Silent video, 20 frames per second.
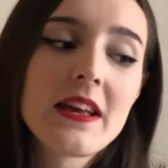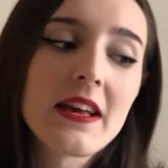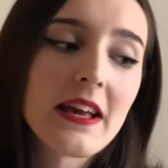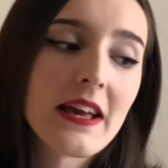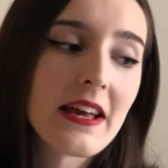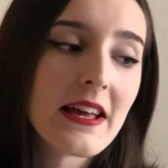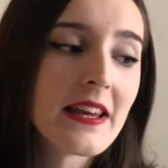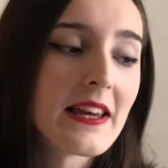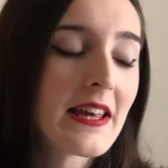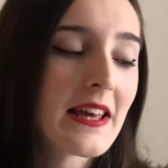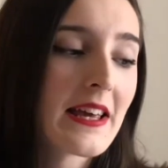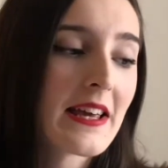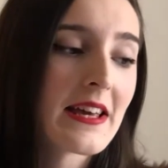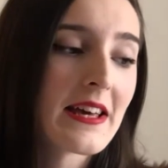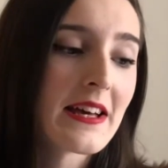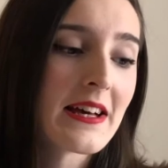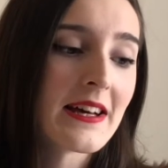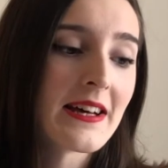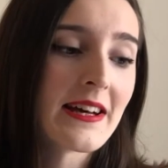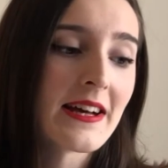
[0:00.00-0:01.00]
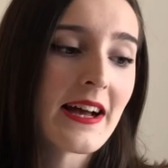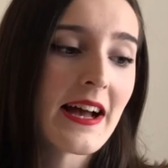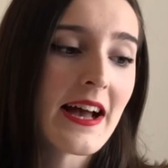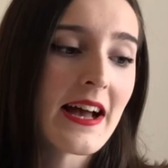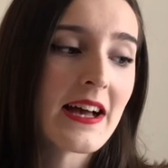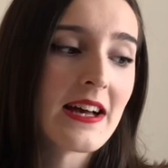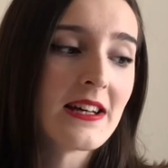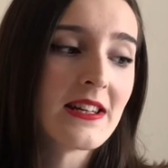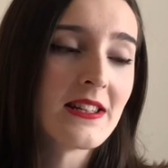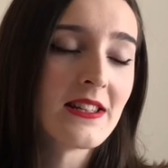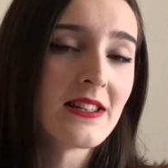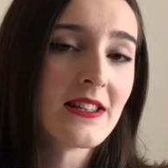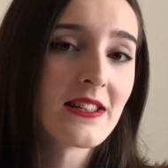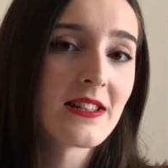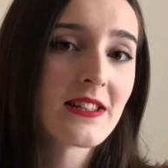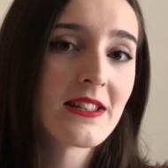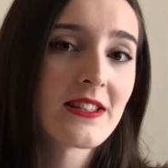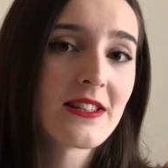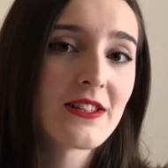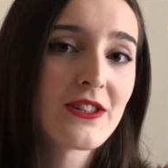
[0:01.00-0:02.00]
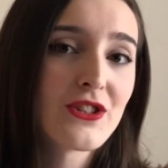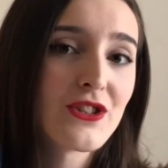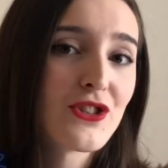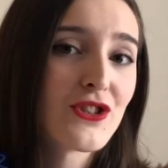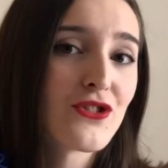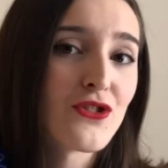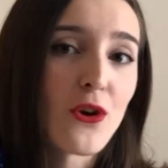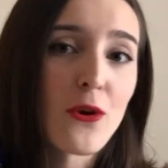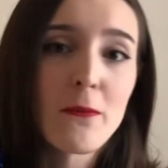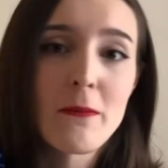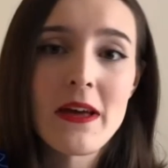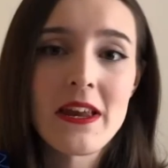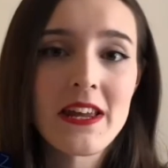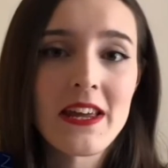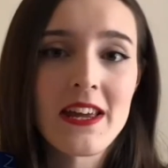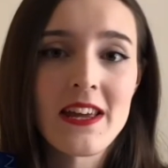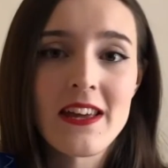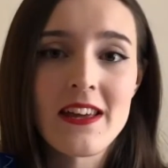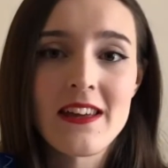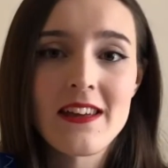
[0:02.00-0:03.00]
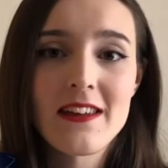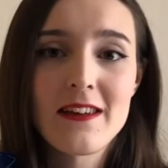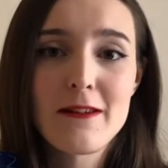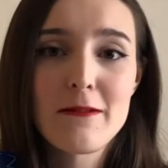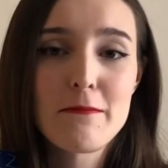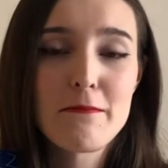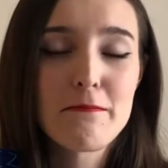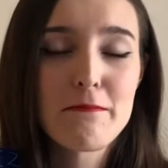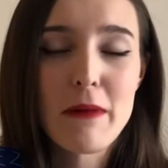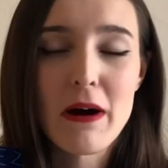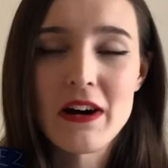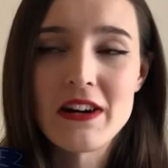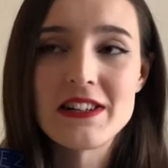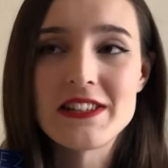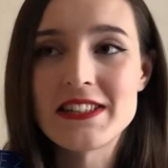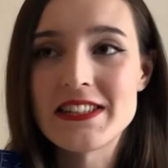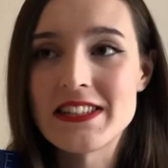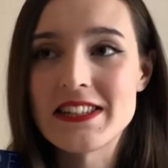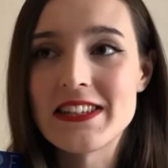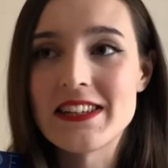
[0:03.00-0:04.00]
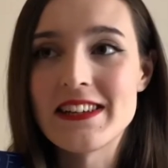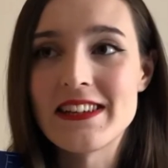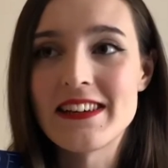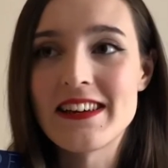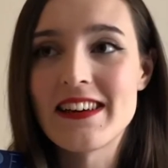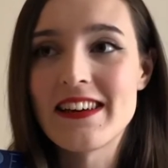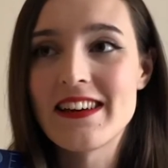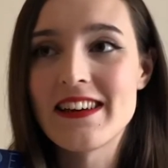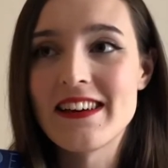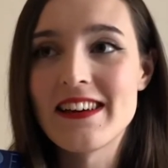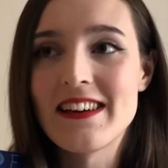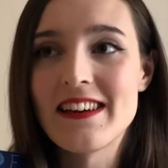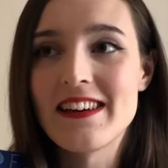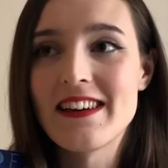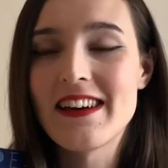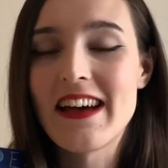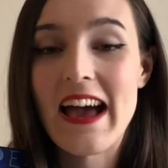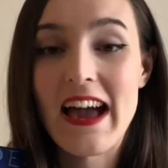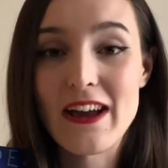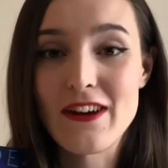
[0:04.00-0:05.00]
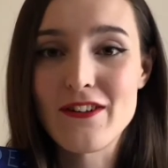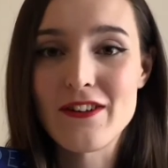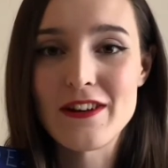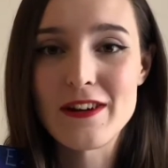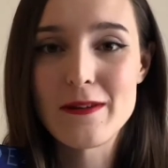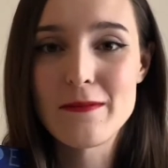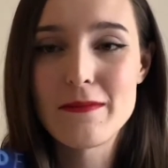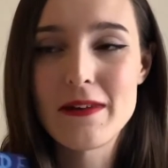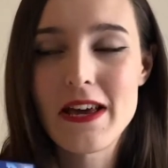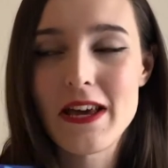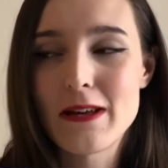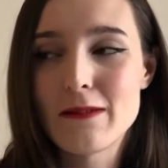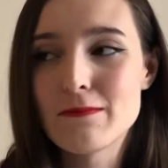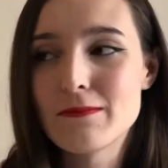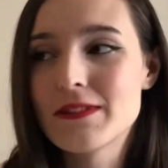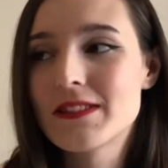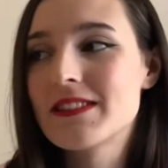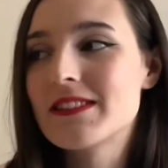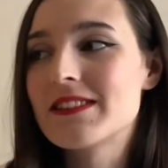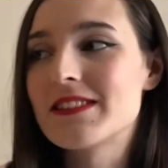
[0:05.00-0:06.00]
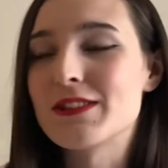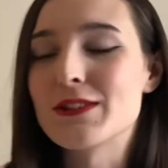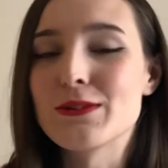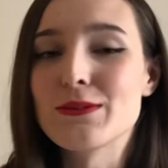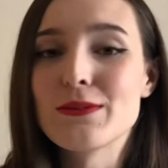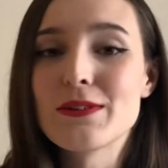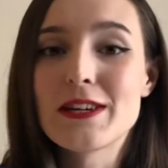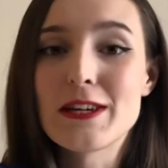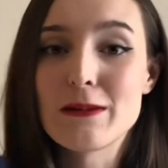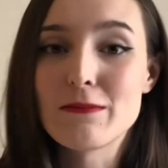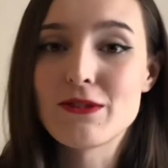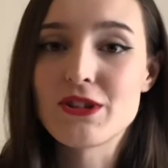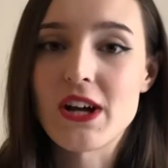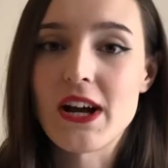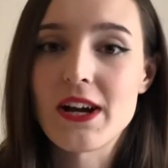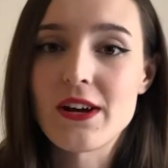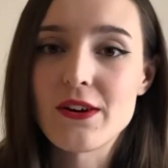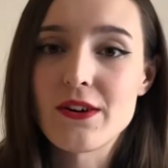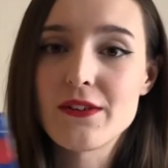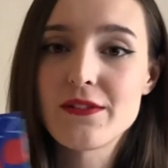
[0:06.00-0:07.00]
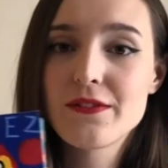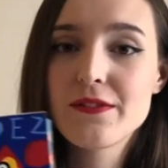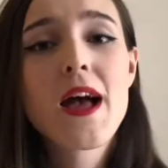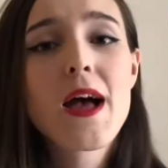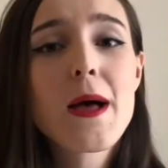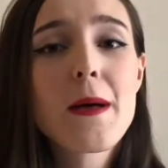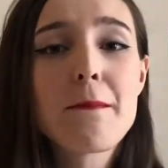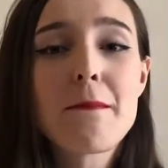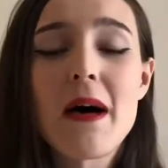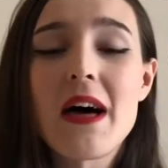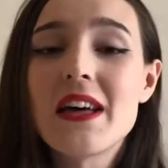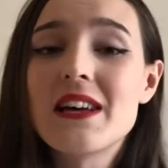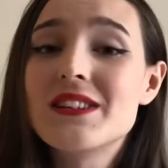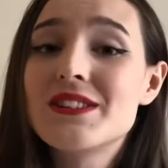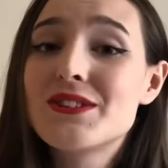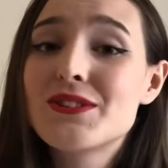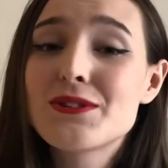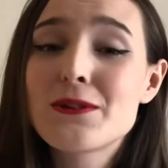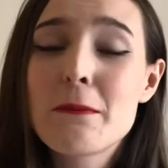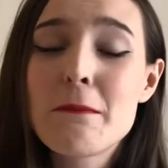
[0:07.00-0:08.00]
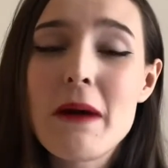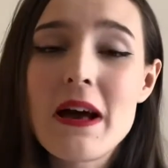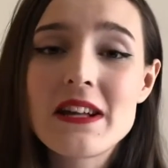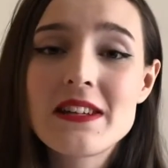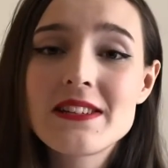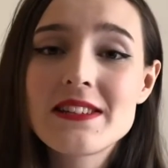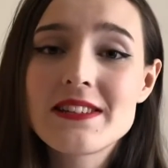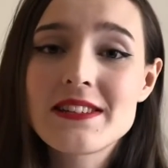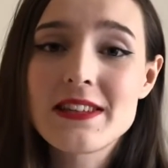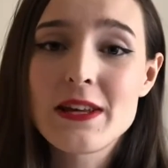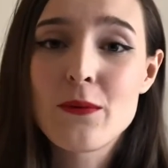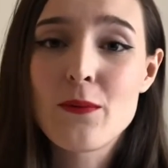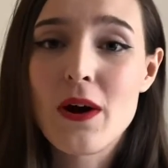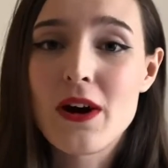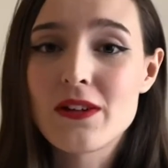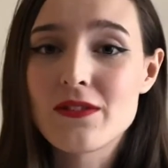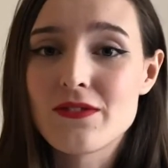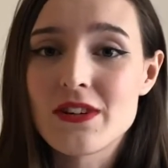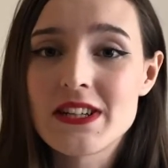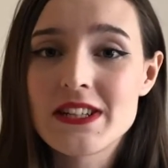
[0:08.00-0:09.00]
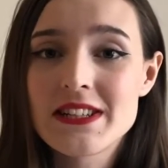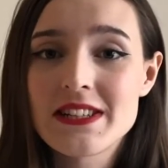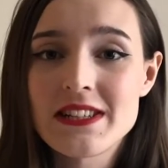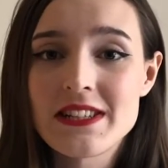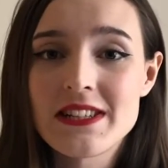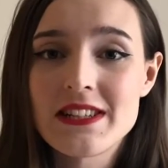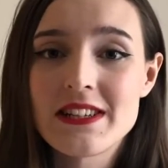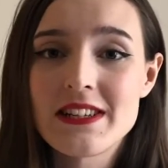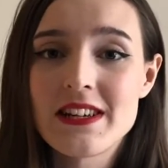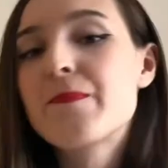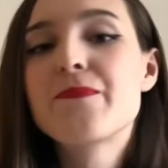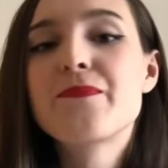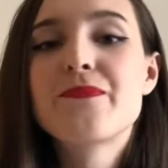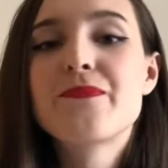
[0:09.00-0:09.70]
in here, and so many party acronym names to keep track of. But it's tremendously well written.